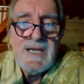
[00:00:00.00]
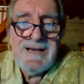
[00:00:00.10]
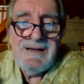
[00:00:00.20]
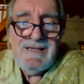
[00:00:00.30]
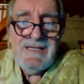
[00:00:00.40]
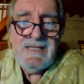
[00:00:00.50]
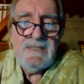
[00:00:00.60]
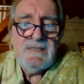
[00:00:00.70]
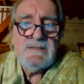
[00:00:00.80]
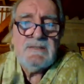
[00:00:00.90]

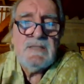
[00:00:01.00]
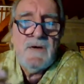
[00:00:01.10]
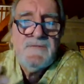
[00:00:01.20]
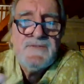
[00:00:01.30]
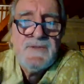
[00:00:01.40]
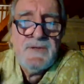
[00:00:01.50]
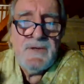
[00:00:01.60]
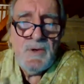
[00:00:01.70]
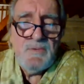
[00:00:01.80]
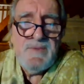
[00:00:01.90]
cleaning of the
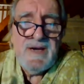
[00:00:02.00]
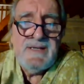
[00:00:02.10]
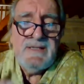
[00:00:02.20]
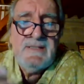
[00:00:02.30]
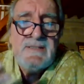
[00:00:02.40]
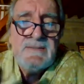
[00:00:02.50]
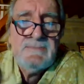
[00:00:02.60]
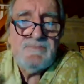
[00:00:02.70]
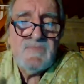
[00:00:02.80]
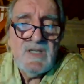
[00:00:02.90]
whole mind,
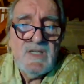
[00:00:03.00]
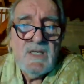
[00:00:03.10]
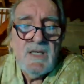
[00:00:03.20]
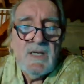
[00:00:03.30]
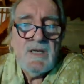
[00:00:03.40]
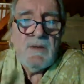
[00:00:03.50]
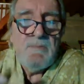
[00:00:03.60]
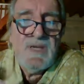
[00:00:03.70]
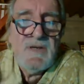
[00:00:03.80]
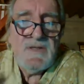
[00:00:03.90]

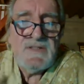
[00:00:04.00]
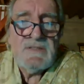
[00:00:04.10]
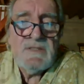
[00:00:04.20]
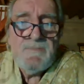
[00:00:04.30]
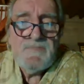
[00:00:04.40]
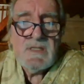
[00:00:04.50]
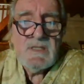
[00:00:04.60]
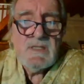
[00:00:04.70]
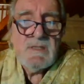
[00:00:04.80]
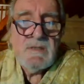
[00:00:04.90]
because
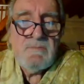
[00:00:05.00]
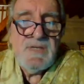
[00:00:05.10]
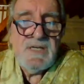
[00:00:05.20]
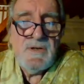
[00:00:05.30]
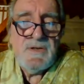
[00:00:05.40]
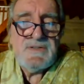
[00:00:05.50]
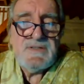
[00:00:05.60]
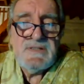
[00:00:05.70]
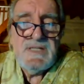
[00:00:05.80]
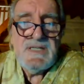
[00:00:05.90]

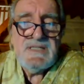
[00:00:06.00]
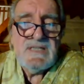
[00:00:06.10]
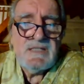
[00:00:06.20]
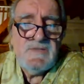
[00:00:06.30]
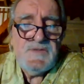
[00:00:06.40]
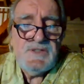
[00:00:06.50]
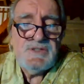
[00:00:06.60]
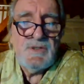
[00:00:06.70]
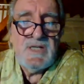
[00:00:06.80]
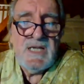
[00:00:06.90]
this
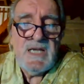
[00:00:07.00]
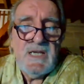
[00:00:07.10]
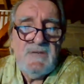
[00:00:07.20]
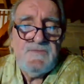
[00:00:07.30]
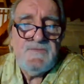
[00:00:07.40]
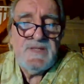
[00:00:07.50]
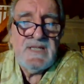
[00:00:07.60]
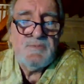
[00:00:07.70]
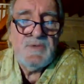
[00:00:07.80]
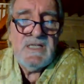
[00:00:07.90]
artificial life that
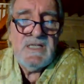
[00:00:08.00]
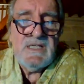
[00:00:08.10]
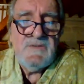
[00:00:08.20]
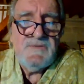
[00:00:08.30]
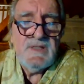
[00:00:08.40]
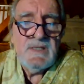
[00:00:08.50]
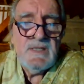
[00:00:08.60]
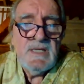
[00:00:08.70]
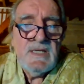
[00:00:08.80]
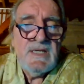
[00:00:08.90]
we live
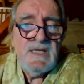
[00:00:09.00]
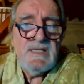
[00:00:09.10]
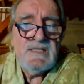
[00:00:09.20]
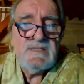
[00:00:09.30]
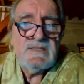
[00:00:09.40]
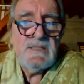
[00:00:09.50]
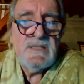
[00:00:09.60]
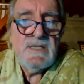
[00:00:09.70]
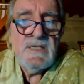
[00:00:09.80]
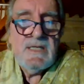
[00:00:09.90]
is
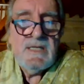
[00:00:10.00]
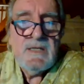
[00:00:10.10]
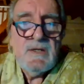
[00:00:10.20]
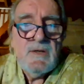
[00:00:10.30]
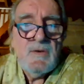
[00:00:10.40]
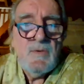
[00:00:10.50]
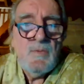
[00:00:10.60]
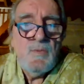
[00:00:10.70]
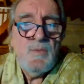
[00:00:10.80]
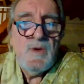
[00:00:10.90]

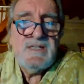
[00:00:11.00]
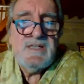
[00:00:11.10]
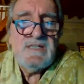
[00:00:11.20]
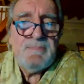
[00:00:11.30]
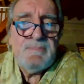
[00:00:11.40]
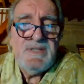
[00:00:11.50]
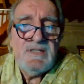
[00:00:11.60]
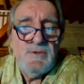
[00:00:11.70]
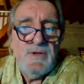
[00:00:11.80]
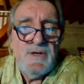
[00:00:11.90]
what is happening to
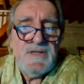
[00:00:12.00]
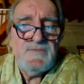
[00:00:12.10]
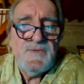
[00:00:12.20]
us